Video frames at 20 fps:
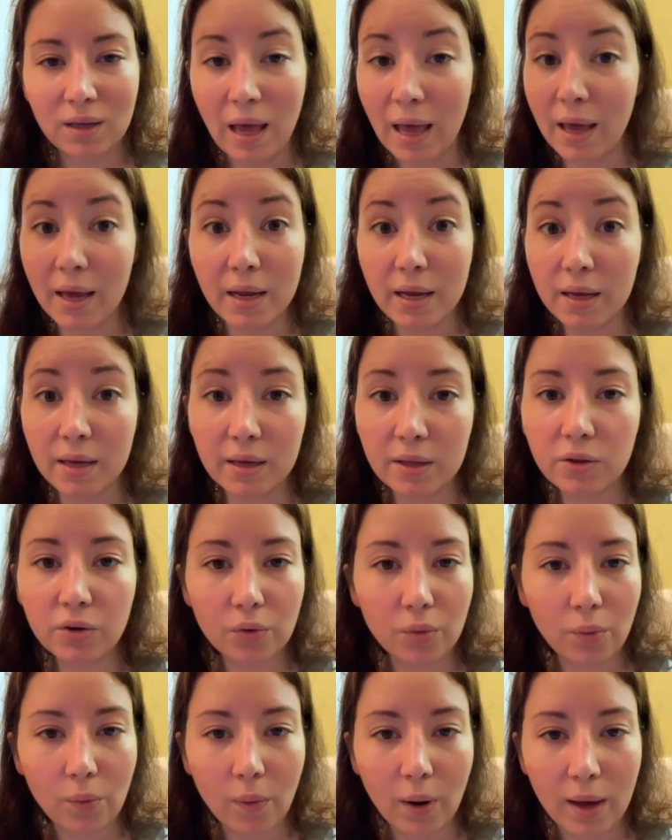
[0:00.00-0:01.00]
Either
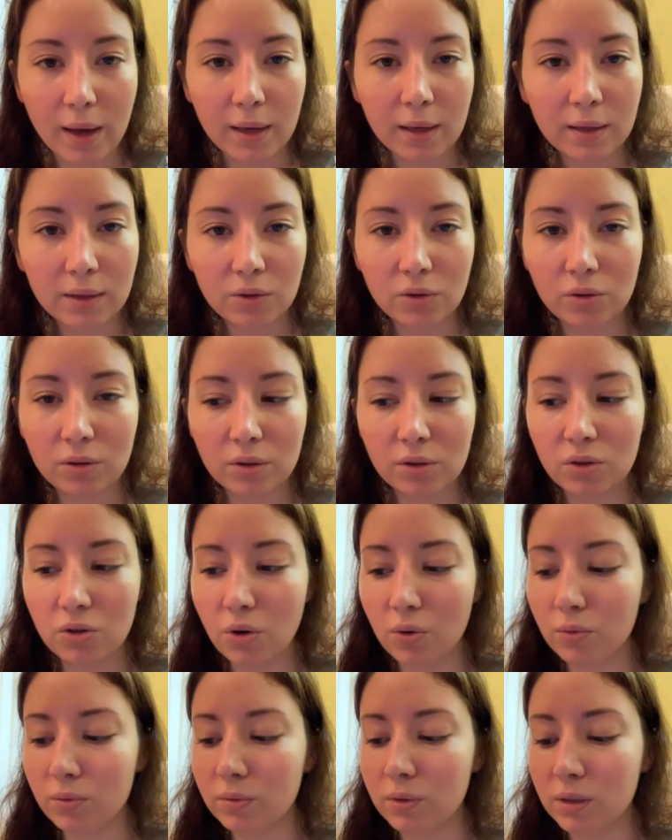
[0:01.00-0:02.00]
way,
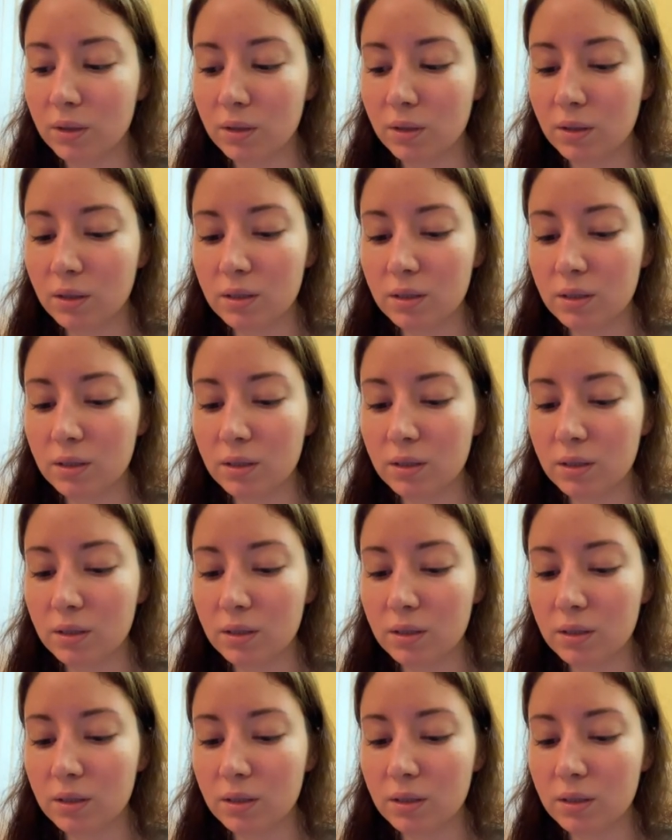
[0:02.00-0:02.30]
don't